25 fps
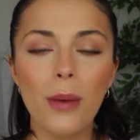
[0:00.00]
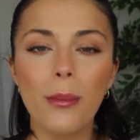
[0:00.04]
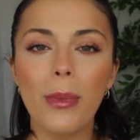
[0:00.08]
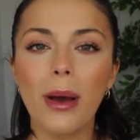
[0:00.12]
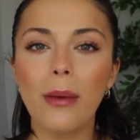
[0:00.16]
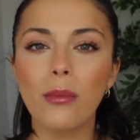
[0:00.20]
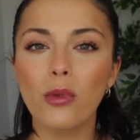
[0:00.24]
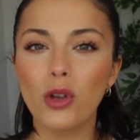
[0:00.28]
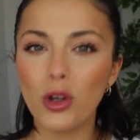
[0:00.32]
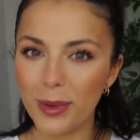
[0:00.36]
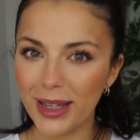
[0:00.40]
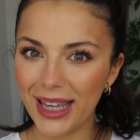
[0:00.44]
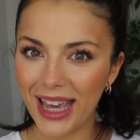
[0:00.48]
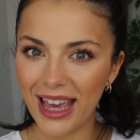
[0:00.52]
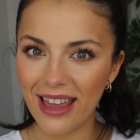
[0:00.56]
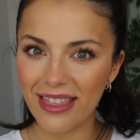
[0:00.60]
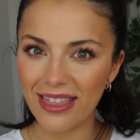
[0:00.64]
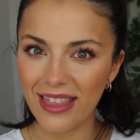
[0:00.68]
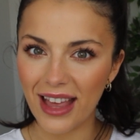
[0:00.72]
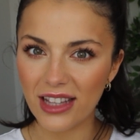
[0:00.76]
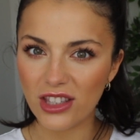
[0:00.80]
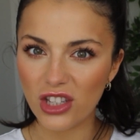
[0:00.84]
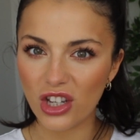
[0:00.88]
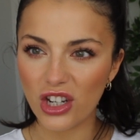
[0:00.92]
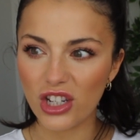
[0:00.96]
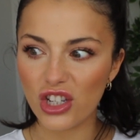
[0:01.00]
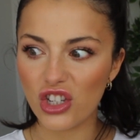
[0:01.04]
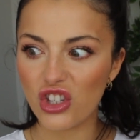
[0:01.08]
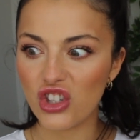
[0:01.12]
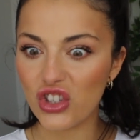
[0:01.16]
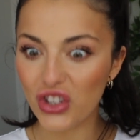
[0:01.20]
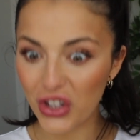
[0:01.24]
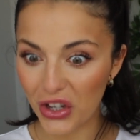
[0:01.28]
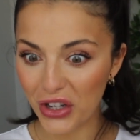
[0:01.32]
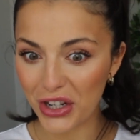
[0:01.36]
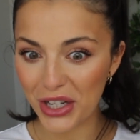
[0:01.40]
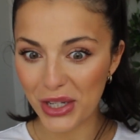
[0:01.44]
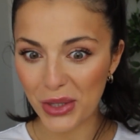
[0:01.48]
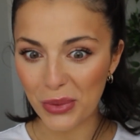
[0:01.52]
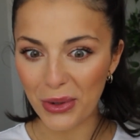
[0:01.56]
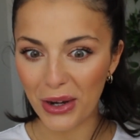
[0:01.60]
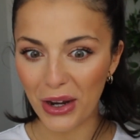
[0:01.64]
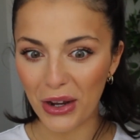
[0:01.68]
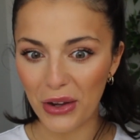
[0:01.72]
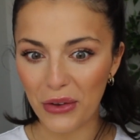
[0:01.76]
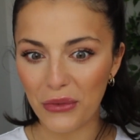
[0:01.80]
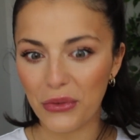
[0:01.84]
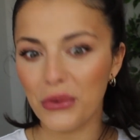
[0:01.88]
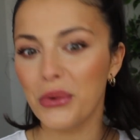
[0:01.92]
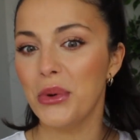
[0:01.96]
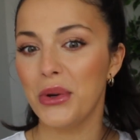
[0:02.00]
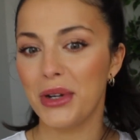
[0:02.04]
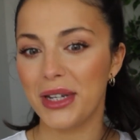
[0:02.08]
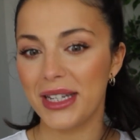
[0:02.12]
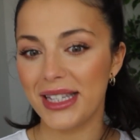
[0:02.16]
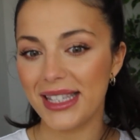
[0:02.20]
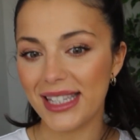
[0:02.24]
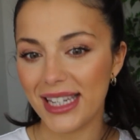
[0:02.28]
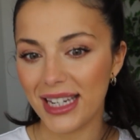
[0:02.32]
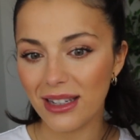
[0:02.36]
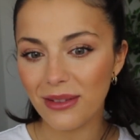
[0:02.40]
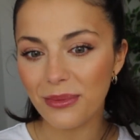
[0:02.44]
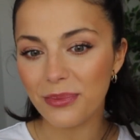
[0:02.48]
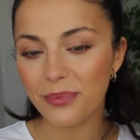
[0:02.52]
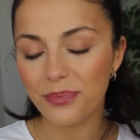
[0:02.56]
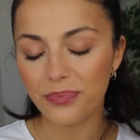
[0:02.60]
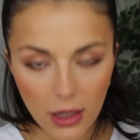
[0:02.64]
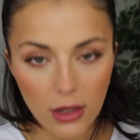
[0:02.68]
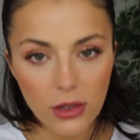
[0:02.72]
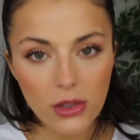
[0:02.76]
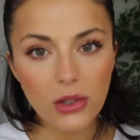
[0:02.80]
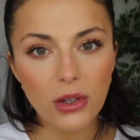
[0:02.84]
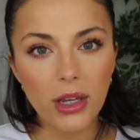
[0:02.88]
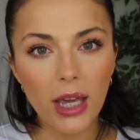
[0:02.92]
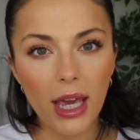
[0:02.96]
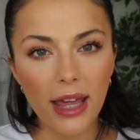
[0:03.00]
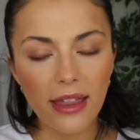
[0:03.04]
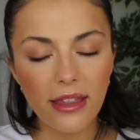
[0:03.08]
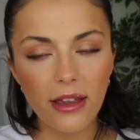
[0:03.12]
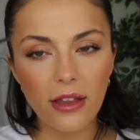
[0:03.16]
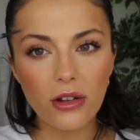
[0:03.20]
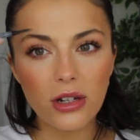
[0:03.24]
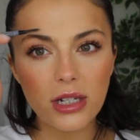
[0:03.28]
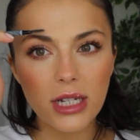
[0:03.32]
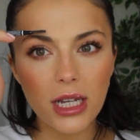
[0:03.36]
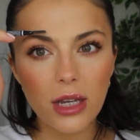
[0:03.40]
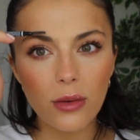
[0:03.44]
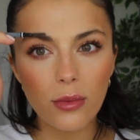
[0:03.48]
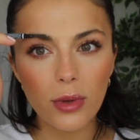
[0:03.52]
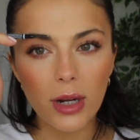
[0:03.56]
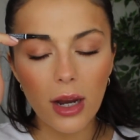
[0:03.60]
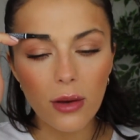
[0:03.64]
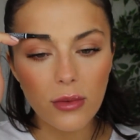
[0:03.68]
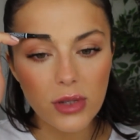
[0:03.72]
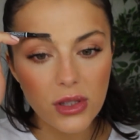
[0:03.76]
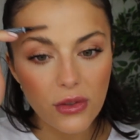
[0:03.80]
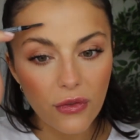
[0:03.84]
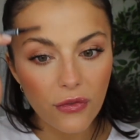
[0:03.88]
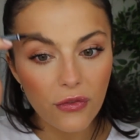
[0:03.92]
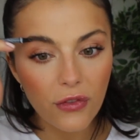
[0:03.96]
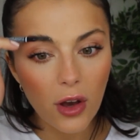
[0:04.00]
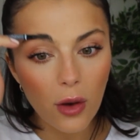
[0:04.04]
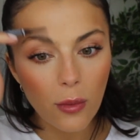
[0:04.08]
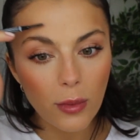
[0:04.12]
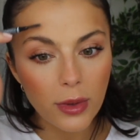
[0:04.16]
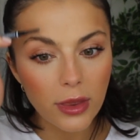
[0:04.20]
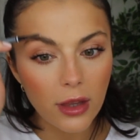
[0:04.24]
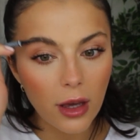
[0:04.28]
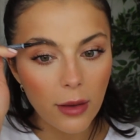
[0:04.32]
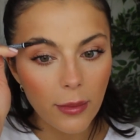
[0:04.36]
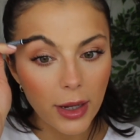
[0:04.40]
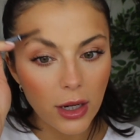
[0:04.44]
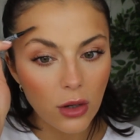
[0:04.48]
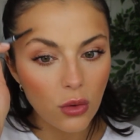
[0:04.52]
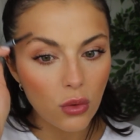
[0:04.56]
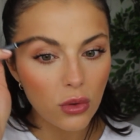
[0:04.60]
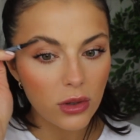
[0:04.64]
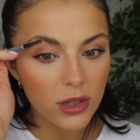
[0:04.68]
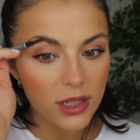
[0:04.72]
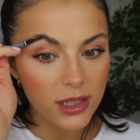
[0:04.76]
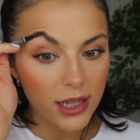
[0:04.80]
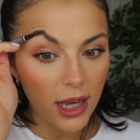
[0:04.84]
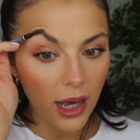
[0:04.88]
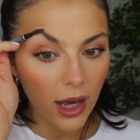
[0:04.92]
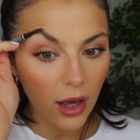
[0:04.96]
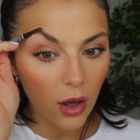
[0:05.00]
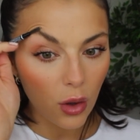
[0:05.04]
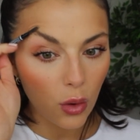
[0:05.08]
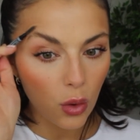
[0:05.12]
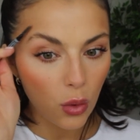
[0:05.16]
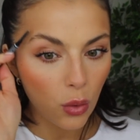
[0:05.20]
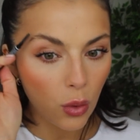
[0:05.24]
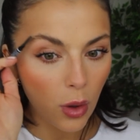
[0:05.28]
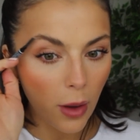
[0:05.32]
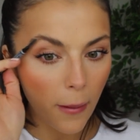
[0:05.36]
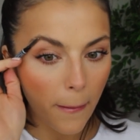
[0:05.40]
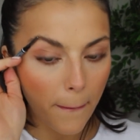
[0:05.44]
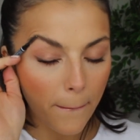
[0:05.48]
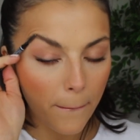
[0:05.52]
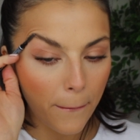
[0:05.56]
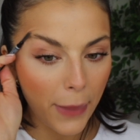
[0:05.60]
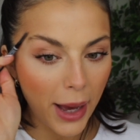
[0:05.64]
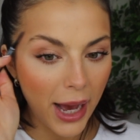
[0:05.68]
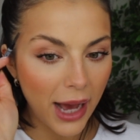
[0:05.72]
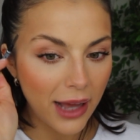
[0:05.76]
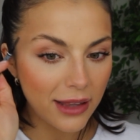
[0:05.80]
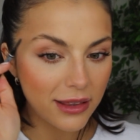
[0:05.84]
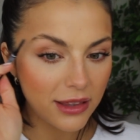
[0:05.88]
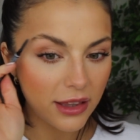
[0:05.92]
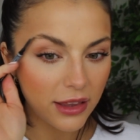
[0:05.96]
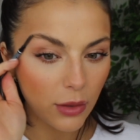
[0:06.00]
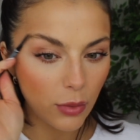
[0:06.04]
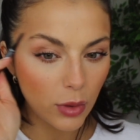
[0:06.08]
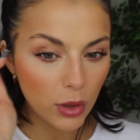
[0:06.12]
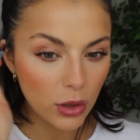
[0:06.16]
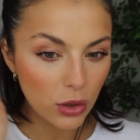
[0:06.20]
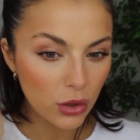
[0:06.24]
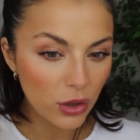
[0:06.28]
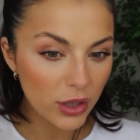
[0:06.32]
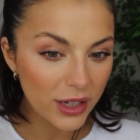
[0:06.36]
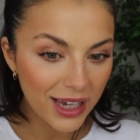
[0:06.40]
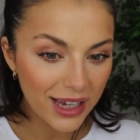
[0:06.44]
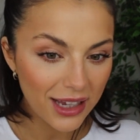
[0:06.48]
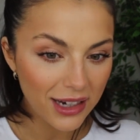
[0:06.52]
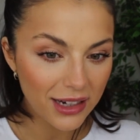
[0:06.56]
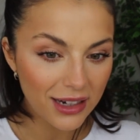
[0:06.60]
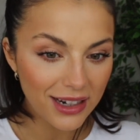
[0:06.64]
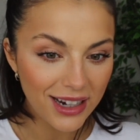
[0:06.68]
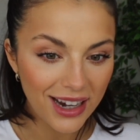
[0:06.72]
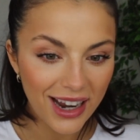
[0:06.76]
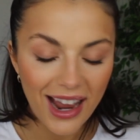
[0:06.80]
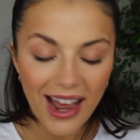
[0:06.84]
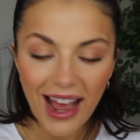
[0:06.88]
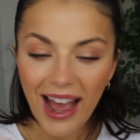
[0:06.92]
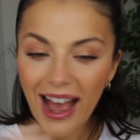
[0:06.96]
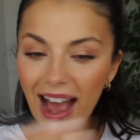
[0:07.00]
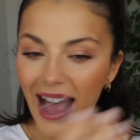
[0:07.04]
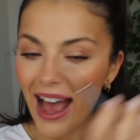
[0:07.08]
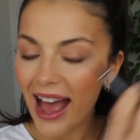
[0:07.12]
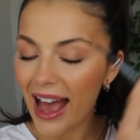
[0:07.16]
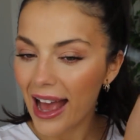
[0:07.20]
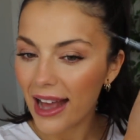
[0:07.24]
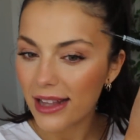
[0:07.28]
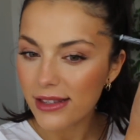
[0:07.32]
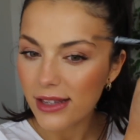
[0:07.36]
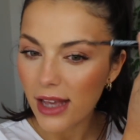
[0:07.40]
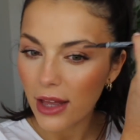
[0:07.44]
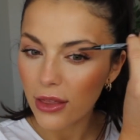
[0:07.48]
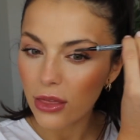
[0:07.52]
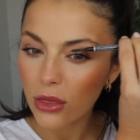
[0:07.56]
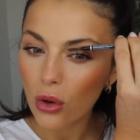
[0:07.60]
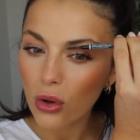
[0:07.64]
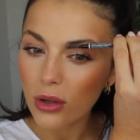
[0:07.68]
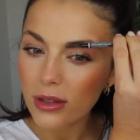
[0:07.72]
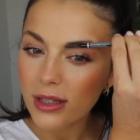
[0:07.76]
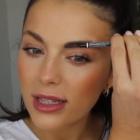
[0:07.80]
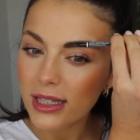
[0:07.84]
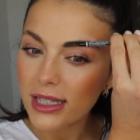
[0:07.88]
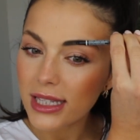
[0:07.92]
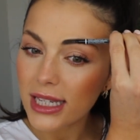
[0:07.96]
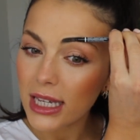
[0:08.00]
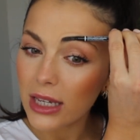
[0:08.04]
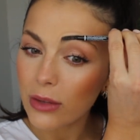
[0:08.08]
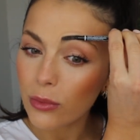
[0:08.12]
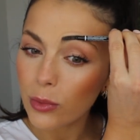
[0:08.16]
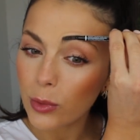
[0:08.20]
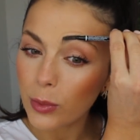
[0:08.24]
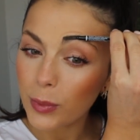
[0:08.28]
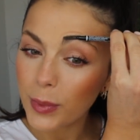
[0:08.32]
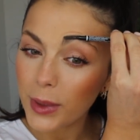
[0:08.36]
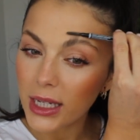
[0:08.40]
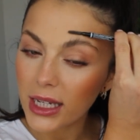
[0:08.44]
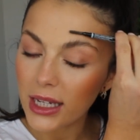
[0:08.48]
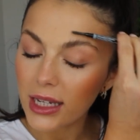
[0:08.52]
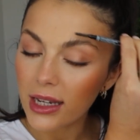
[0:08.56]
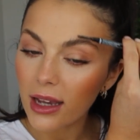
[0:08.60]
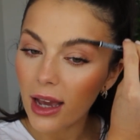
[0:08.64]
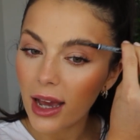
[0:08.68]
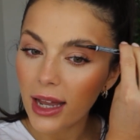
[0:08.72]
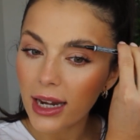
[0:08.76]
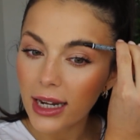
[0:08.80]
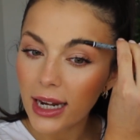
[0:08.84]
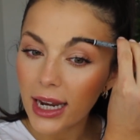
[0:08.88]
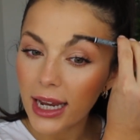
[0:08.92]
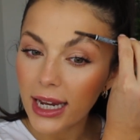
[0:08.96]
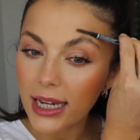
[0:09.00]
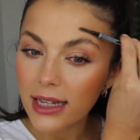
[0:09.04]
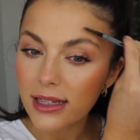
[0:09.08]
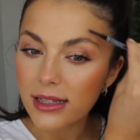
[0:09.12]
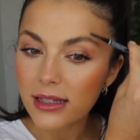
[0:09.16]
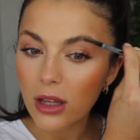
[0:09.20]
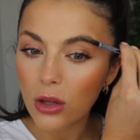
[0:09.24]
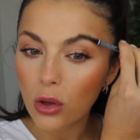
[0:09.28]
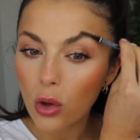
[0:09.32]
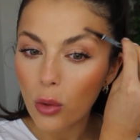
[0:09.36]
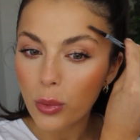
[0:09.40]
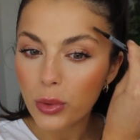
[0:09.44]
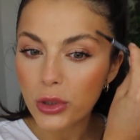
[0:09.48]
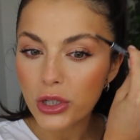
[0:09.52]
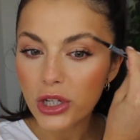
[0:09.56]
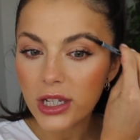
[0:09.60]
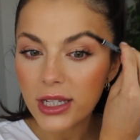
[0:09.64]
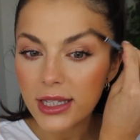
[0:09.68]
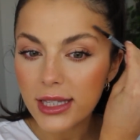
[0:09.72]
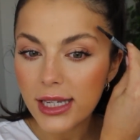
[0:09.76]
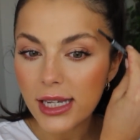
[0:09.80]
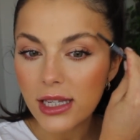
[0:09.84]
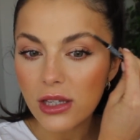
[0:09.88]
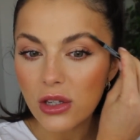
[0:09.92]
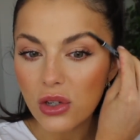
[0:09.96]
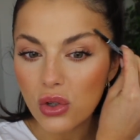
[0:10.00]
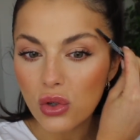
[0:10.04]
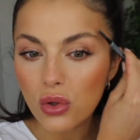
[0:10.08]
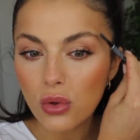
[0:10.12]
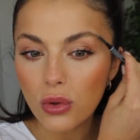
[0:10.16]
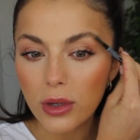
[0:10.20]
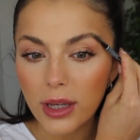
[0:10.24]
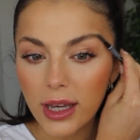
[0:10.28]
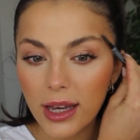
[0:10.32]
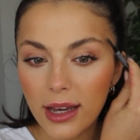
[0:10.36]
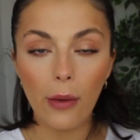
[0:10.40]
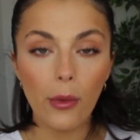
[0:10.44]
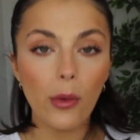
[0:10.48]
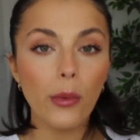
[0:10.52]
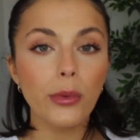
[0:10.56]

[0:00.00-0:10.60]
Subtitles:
but I'm going to be getting that done as soon as we're out of quarantine. So yeah, the other day when I was filming them I noticed how bad they were looking, and I thought today would be a nice little opportunity to show you how